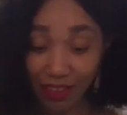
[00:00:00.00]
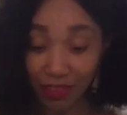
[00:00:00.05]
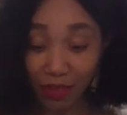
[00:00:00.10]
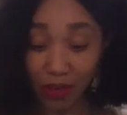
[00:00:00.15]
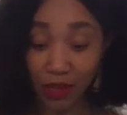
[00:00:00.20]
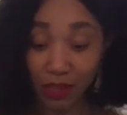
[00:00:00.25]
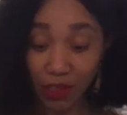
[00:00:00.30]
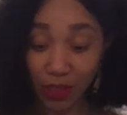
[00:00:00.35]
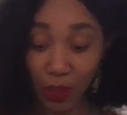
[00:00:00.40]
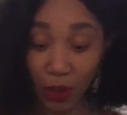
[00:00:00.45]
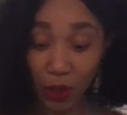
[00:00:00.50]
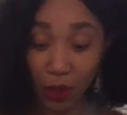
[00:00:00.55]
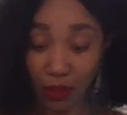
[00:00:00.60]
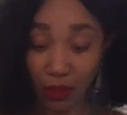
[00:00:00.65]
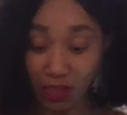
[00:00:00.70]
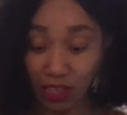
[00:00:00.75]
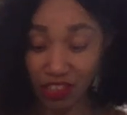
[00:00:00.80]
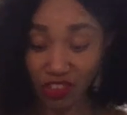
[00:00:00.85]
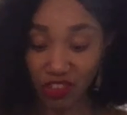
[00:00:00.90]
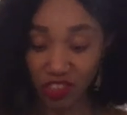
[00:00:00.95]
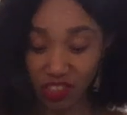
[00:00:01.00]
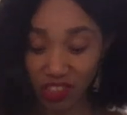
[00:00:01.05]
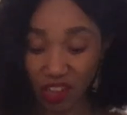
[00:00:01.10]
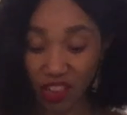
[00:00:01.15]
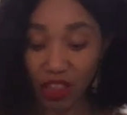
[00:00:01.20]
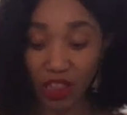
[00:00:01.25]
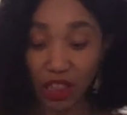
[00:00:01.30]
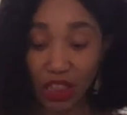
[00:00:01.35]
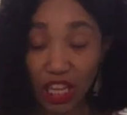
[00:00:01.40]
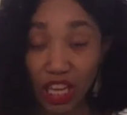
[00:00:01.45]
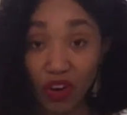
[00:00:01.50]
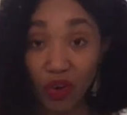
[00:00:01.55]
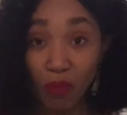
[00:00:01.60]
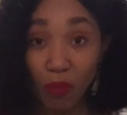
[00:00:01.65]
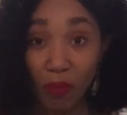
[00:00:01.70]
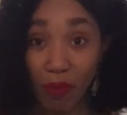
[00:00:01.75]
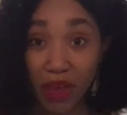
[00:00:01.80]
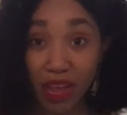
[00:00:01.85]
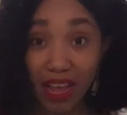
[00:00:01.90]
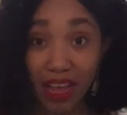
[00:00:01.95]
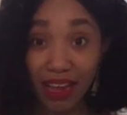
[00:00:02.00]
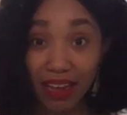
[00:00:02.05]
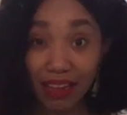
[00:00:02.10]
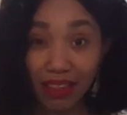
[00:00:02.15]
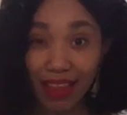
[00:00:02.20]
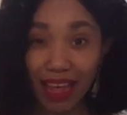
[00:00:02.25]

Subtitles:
It's gonna turn this just a little bit